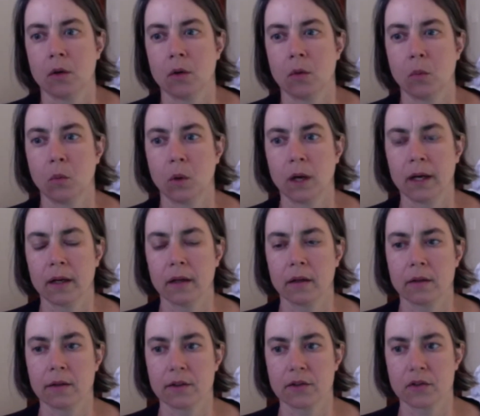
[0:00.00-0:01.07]

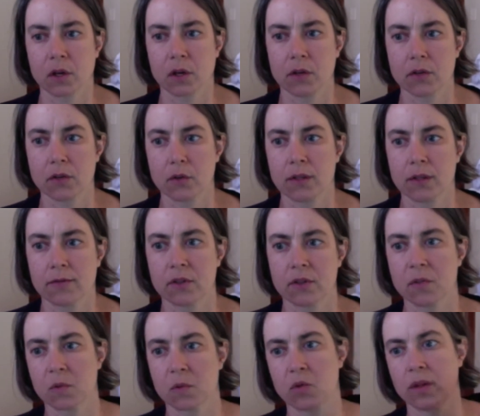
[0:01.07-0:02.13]
Well, there's also a difference
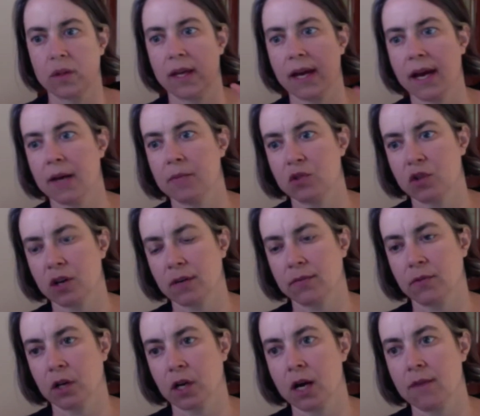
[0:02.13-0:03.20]
between the abstract
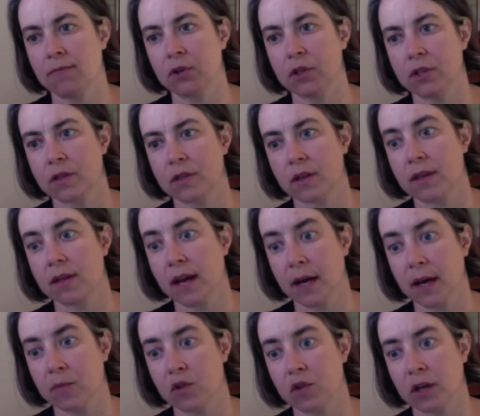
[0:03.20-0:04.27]
for a conference and the
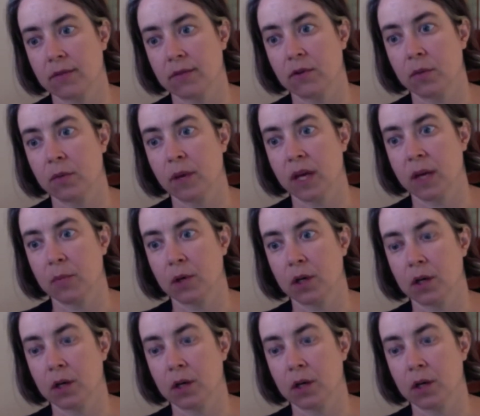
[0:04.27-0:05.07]
abstract for a paper.